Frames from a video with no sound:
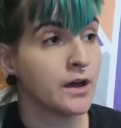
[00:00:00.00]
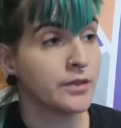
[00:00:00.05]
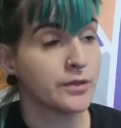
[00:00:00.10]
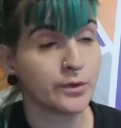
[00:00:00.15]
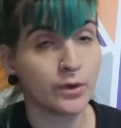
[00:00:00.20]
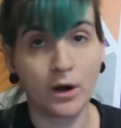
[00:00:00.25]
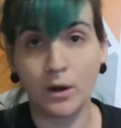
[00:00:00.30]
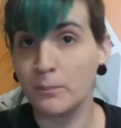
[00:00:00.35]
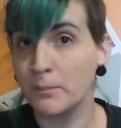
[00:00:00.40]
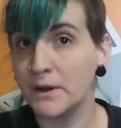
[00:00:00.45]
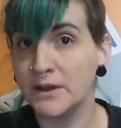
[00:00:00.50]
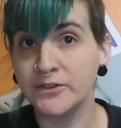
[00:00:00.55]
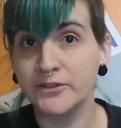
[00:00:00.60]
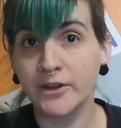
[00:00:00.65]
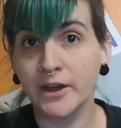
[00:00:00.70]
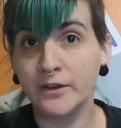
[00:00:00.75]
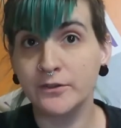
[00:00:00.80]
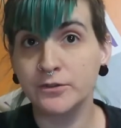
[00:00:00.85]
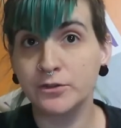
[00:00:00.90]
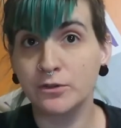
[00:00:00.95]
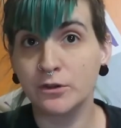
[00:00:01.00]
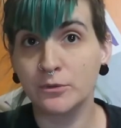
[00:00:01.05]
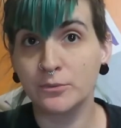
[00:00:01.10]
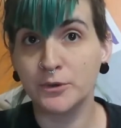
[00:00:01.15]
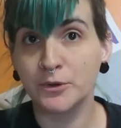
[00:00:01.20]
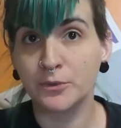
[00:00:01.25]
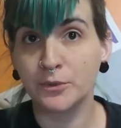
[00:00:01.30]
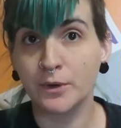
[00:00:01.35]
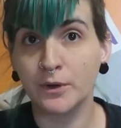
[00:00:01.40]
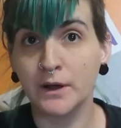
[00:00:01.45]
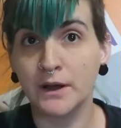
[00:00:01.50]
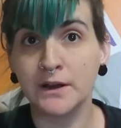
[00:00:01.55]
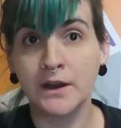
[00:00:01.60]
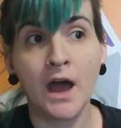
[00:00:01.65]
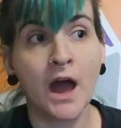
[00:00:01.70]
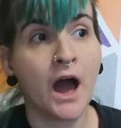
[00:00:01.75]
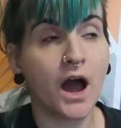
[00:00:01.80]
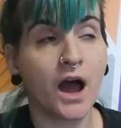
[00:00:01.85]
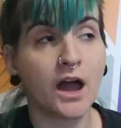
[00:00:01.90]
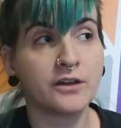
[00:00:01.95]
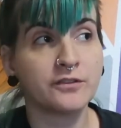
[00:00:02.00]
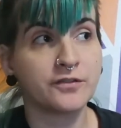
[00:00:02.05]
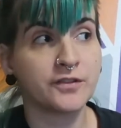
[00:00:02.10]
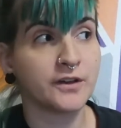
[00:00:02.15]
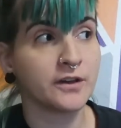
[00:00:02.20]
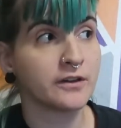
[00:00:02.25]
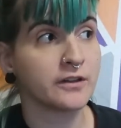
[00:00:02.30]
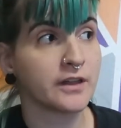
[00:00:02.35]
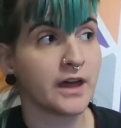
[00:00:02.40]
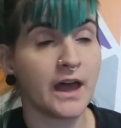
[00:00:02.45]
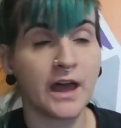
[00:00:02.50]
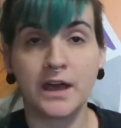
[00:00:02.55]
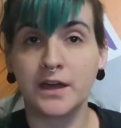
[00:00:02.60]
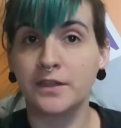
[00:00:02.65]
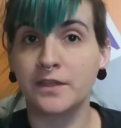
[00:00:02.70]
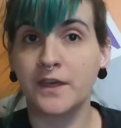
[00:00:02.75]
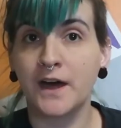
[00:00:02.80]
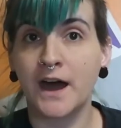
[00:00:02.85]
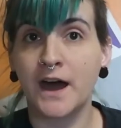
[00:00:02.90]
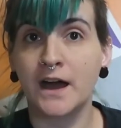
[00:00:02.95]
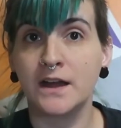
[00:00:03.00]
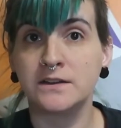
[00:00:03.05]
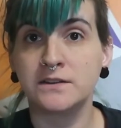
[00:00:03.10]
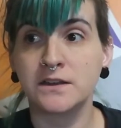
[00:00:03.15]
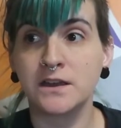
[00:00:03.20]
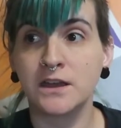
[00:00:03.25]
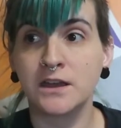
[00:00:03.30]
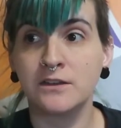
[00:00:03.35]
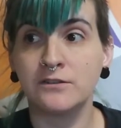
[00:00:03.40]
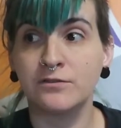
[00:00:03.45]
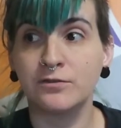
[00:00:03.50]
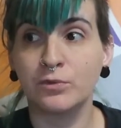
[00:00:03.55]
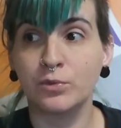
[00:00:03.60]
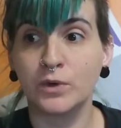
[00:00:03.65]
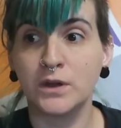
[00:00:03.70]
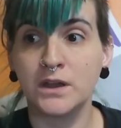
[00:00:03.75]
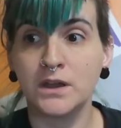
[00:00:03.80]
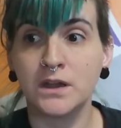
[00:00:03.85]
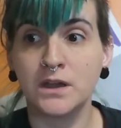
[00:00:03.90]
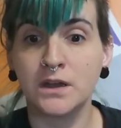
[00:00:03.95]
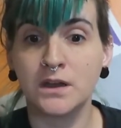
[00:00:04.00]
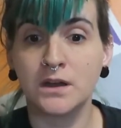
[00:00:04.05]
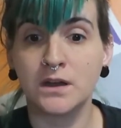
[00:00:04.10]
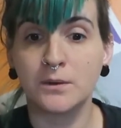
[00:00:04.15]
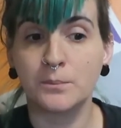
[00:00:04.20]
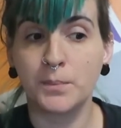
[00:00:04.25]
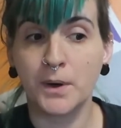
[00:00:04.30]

There are men's lives who have been ruined. I feel like that if we